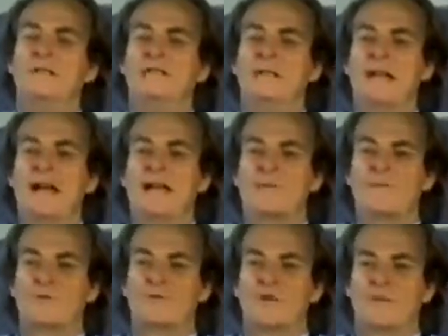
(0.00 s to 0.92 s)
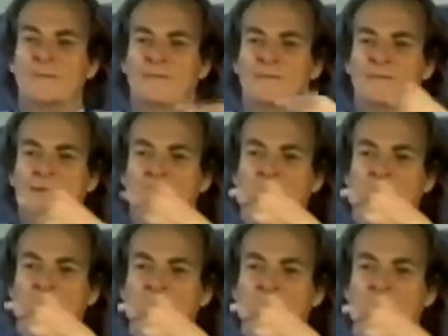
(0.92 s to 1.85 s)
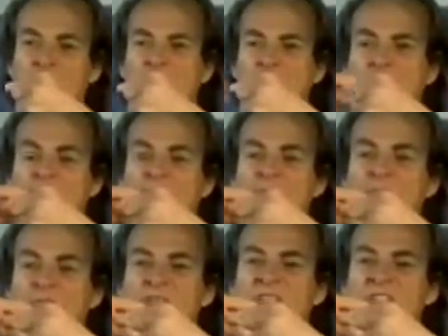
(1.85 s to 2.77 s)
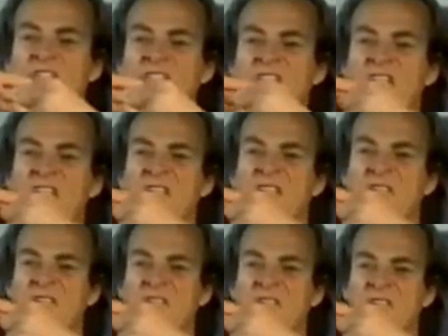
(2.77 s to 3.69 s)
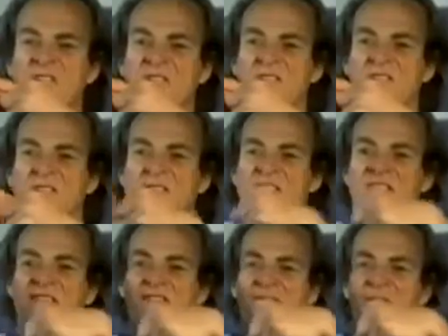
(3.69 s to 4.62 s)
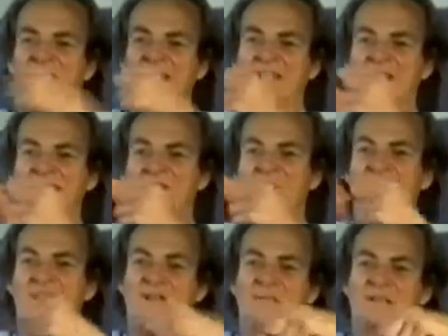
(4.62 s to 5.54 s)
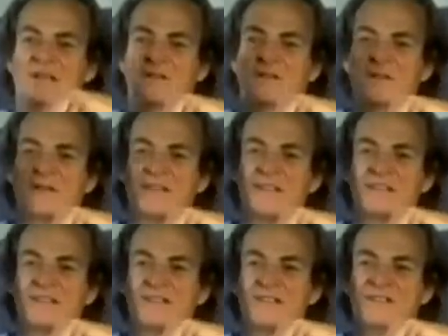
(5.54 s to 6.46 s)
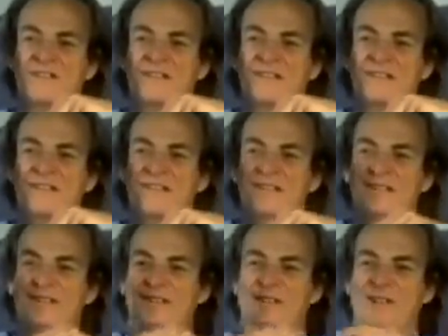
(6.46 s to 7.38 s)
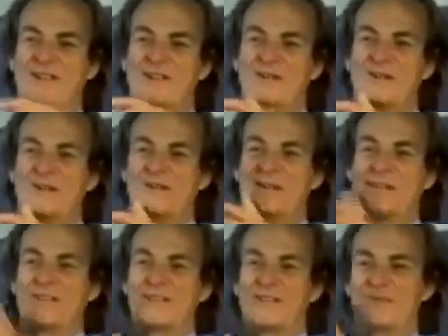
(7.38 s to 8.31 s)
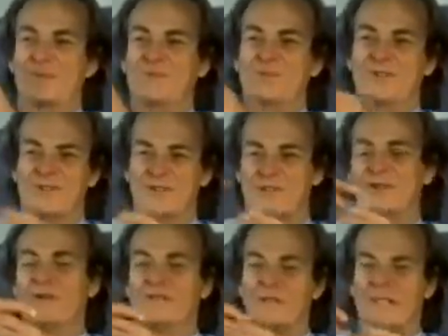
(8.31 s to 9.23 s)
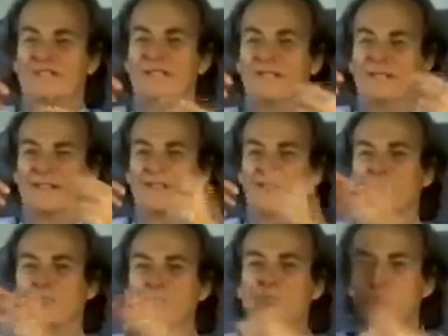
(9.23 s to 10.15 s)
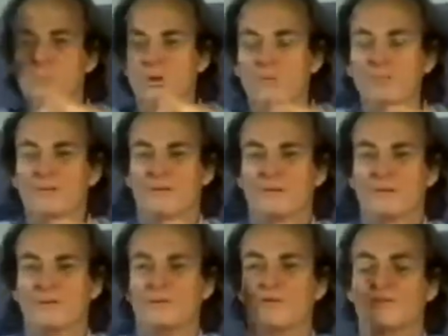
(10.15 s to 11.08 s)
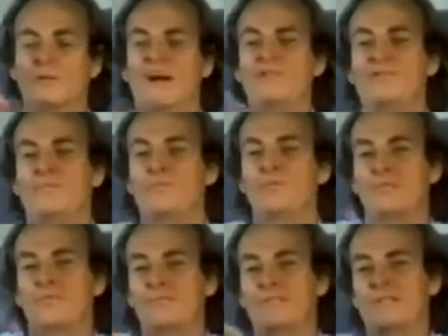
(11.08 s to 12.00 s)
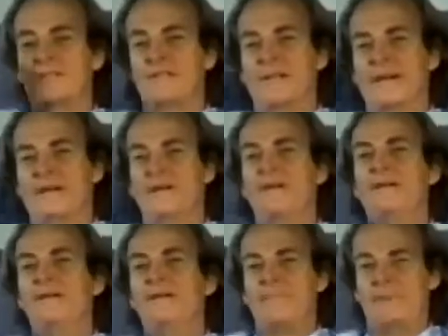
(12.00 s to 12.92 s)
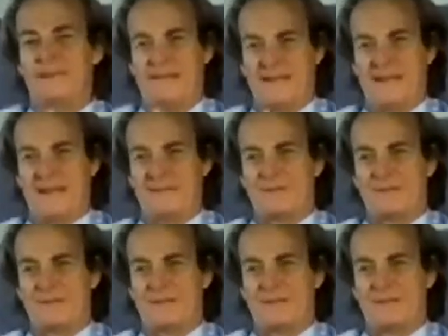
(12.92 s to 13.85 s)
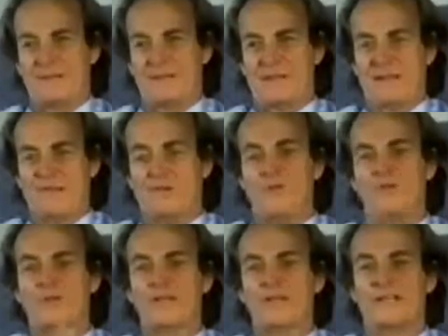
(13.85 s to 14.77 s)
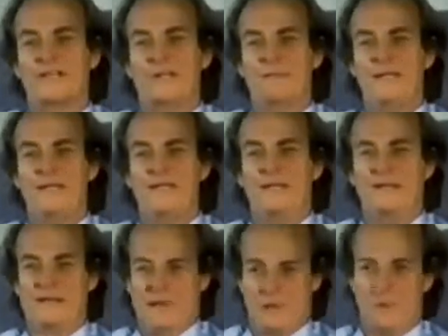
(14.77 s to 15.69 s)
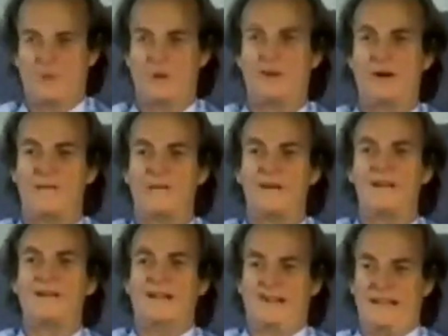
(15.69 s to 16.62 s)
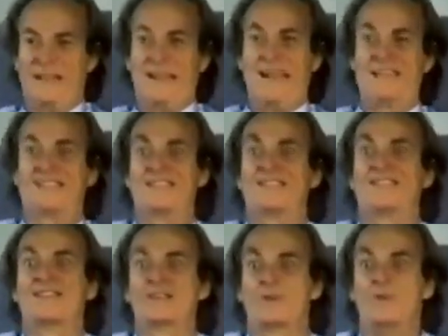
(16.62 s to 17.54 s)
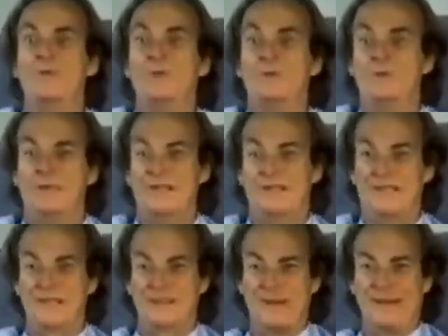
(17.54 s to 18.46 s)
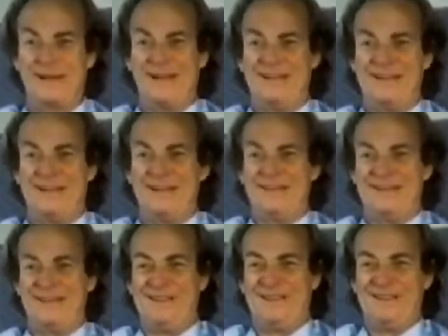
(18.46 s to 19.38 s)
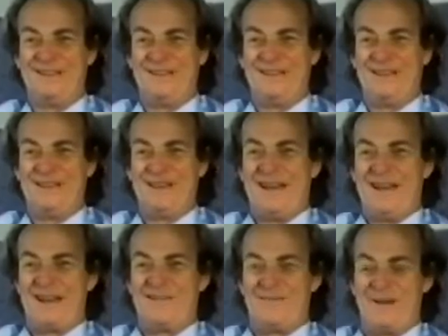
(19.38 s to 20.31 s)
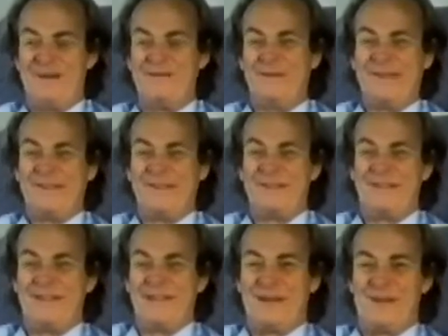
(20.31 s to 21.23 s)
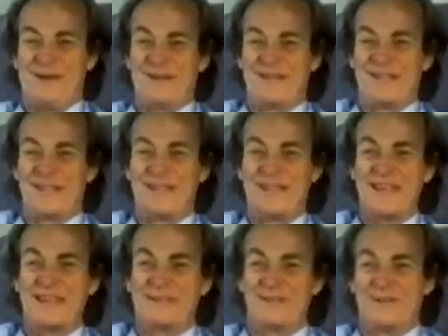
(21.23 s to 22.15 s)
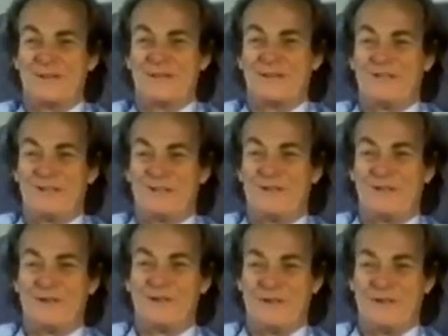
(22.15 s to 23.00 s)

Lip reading: then atoms which are coming fast at the piston feel a receding or sort of a give. It gives, and it comes out with less energy. It's like going up against something which is soft and yielding. It goes boom, boom, and it loses. So as you pull the piston out and the atoms are hit, they lose their speed and they cool off. And gases cool when they expand. And the fun of it is that all these things which you see,